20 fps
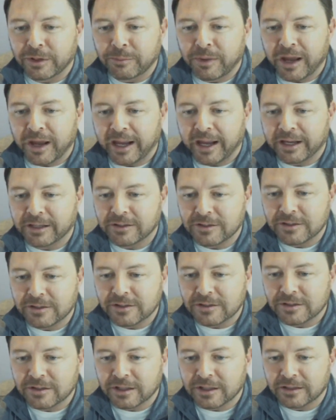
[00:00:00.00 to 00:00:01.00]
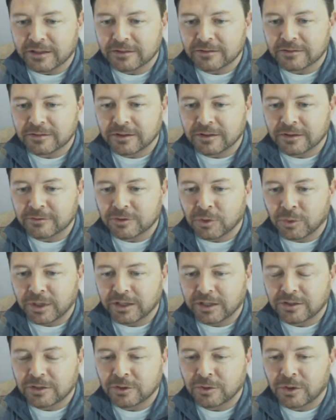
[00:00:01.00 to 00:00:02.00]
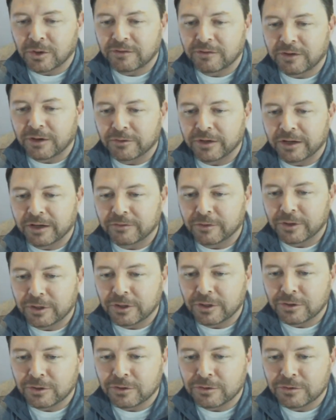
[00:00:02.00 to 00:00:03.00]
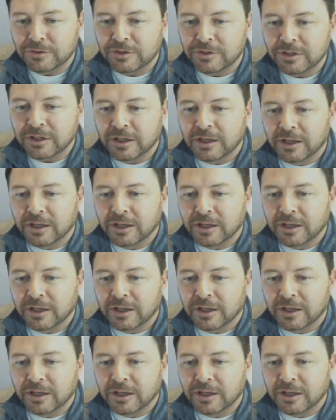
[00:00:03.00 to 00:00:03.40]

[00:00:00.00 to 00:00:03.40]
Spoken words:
packages that 22 of I'll never use.